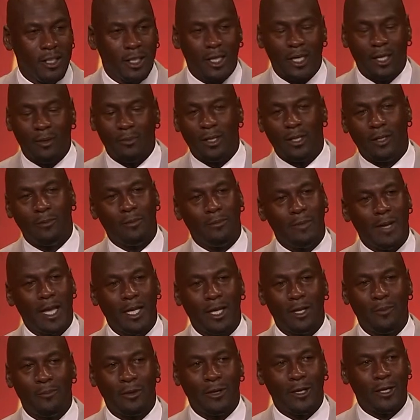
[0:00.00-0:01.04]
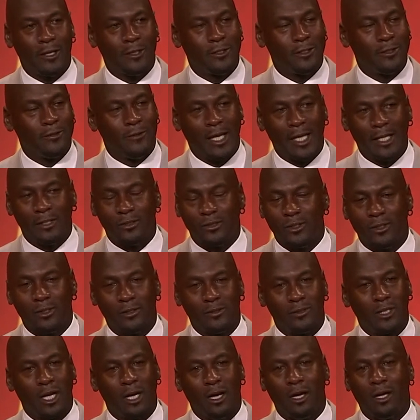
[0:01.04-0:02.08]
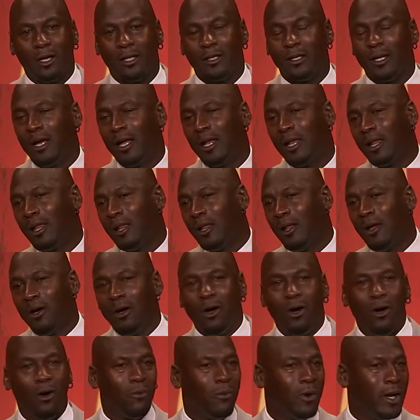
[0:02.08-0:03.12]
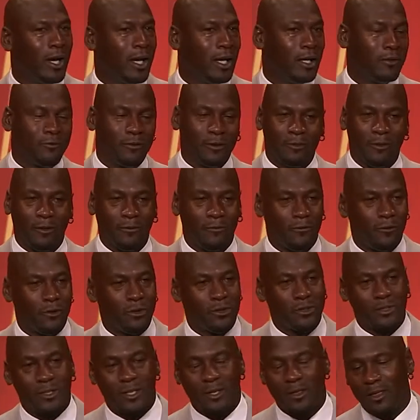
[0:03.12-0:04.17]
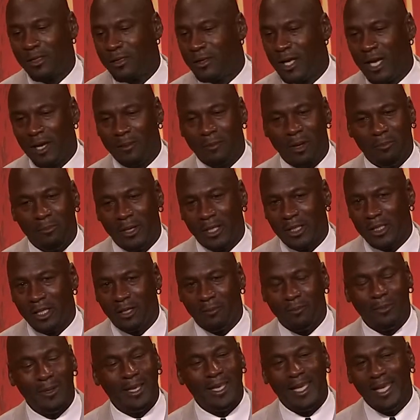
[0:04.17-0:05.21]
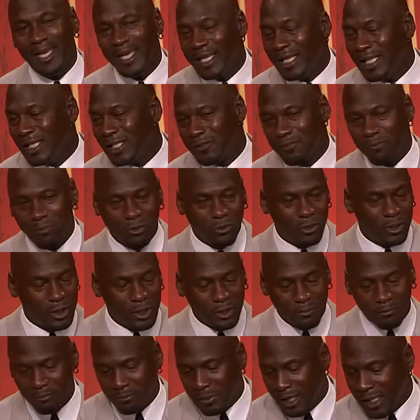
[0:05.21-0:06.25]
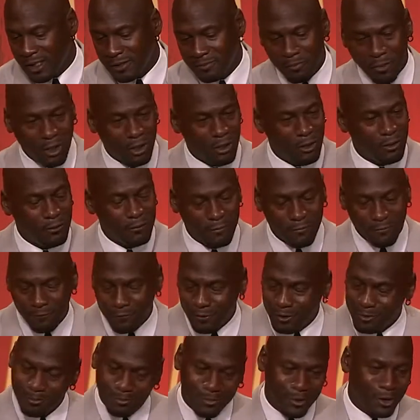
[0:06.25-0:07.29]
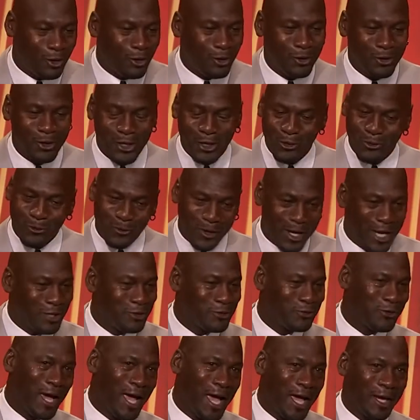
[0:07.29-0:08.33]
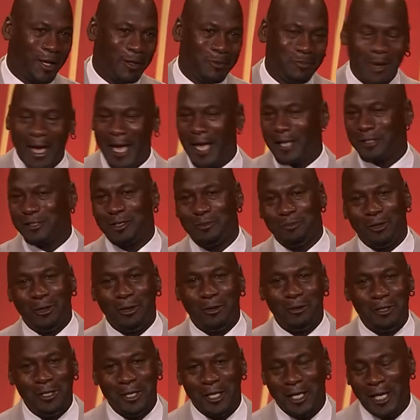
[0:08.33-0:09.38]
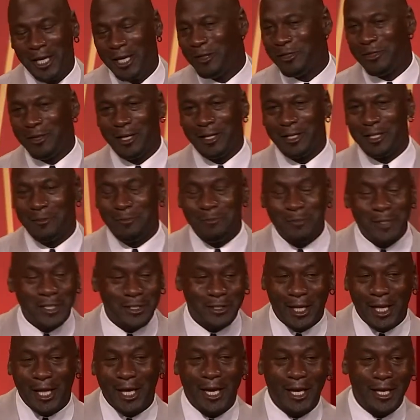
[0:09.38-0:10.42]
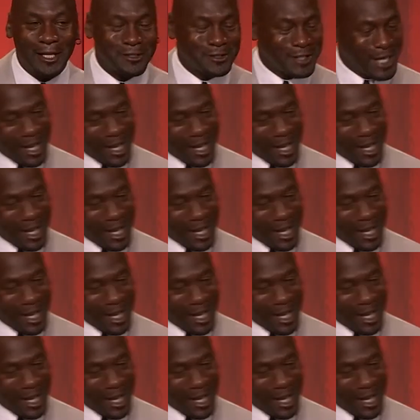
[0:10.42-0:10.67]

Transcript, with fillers: I mean, my competitive nature has gone a long way from the first time I picked up any sport baseball, football, ran track, basketball, anything that missed class,